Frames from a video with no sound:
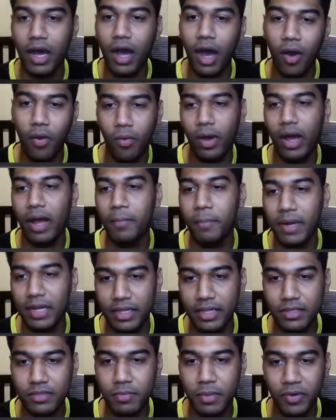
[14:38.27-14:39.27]
how I built
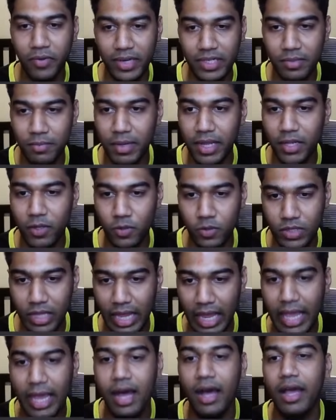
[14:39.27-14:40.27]
this, but very simply, I used
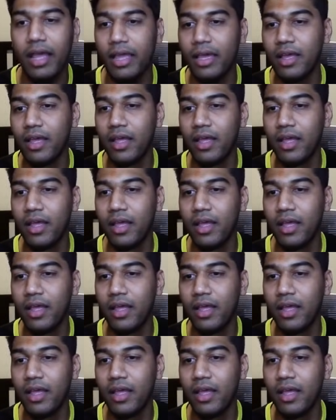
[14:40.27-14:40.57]
AI